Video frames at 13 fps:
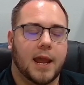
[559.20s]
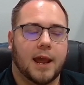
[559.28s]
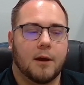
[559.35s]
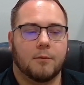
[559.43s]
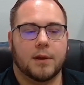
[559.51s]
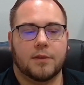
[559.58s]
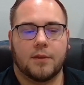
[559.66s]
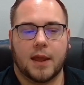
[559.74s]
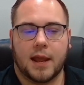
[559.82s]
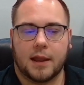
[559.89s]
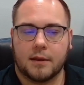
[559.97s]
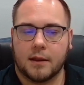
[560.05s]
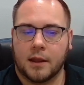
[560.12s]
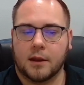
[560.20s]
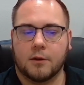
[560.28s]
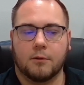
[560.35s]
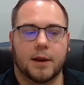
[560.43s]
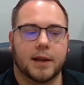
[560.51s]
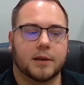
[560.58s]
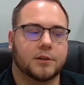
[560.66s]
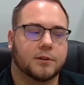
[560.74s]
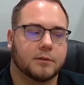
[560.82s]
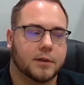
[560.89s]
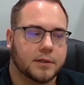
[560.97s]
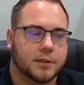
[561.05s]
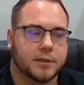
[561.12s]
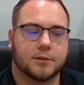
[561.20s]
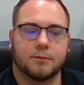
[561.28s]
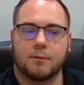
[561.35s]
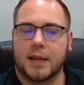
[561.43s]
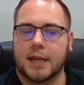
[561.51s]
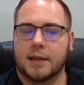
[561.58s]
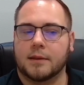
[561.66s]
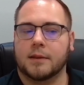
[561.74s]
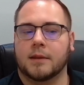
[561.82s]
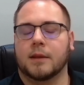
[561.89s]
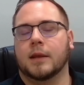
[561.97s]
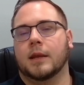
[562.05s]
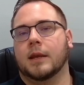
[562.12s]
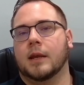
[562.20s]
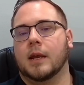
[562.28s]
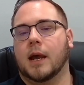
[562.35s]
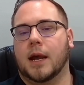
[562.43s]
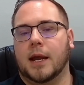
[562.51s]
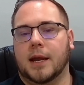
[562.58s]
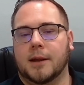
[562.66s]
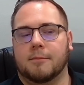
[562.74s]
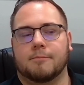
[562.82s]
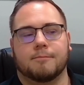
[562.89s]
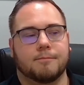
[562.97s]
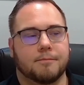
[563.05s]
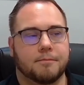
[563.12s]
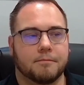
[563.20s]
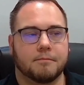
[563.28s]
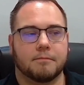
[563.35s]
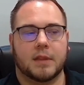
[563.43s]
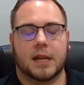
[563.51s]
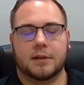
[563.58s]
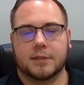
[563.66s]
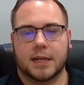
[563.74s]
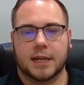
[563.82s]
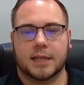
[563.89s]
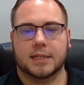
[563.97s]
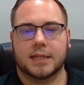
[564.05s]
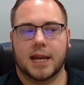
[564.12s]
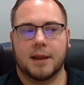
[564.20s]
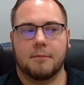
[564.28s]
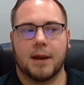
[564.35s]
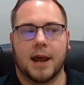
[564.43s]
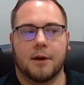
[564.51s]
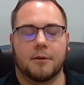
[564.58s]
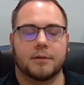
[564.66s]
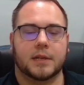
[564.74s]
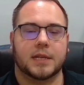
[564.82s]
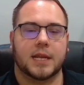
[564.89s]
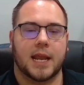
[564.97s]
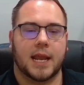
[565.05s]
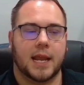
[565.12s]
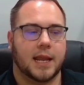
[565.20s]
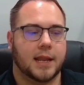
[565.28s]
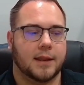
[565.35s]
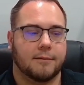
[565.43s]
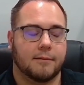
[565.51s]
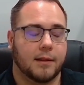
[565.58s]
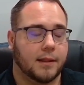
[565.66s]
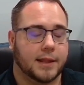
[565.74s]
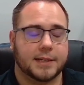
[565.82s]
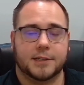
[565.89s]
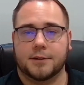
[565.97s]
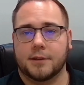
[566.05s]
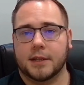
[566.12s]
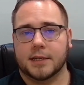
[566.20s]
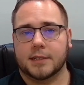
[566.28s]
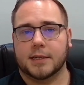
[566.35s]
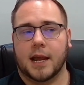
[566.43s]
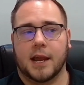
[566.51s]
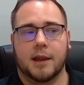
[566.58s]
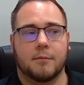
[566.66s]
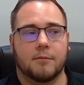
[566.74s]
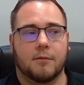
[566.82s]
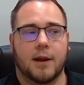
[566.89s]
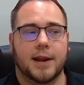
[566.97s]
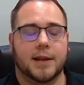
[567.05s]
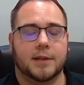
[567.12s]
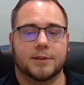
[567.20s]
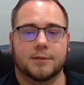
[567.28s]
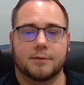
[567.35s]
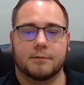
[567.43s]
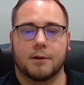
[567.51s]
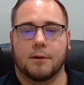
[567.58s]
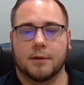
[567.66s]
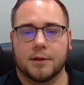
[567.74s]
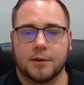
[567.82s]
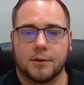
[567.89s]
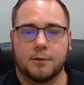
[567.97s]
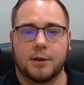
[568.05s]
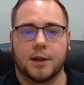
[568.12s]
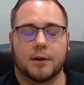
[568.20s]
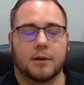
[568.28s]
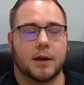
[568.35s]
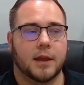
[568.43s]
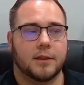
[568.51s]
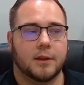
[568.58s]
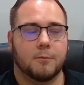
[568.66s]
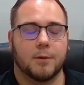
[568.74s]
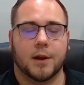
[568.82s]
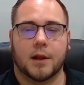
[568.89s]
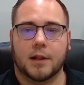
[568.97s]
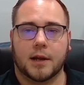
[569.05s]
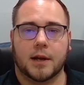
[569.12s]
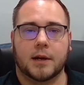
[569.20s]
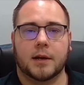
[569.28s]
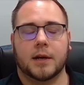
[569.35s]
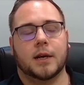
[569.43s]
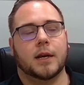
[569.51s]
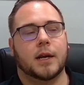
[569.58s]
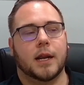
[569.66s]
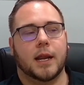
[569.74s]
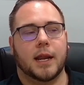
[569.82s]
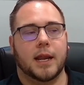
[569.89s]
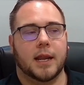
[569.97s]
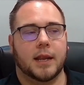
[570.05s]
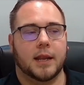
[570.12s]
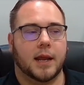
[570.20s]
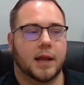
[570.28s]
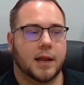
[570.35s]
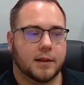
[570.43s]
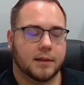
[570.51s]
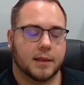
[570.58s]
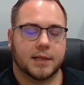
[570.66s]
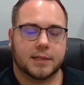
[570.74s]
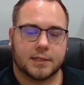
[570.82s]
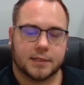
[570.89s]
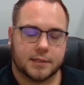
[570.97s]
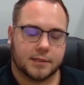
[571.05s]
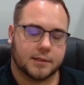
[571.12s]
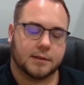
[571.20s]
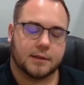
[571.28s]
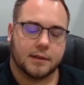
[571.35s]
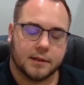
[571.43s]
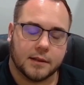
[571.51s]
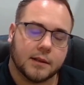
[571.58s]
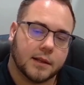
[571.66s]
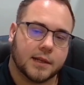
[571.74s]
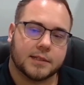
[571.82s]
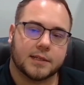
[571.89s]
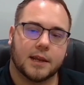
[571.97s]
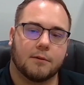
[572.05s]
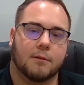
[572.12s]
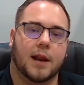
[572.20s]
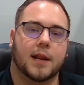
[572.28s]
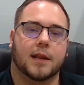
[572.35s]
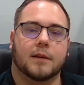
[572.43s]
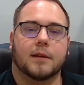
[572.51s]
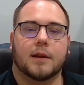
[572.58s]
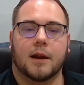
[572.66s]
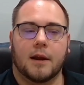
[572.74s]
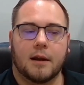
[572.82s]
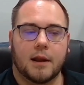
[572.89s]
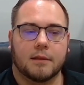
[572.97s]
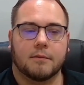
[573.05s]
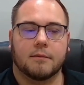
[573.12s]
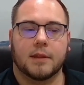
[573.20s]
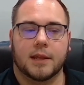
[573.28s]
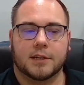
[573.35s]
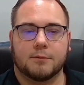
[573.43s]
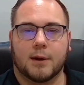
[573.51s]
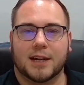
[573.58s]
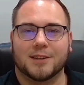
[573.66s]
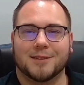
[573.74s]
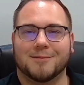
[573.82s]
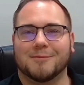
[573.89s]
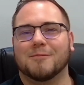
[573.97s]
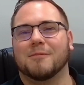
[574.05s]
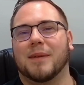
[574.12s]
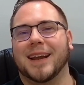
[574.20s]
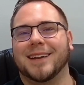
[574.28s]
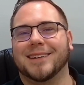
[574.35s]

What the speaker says: With that, quick, short, sweet, thanks for taking the time out, and let's do this. I'm ready to go into the new year. I think we all are. And let's get running. All right. Thanks for watching. Bye.